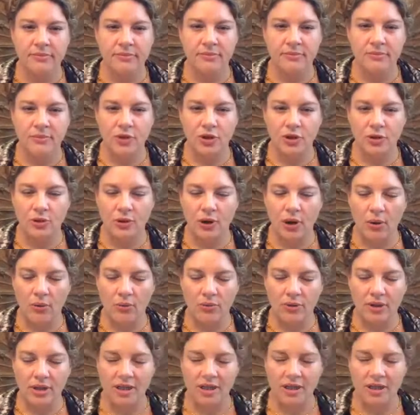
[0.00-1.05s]
You
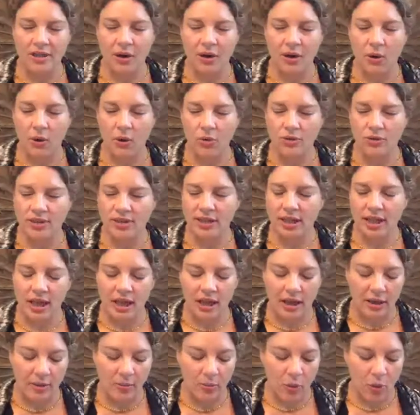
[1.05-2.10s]
don't need to hold it
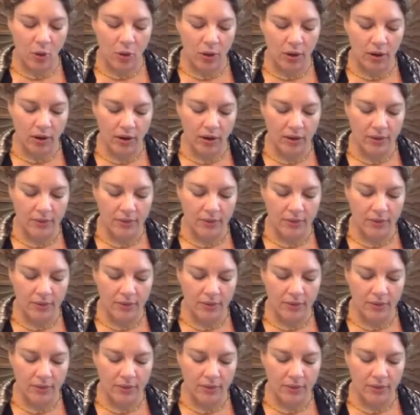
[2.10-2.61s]
anymore.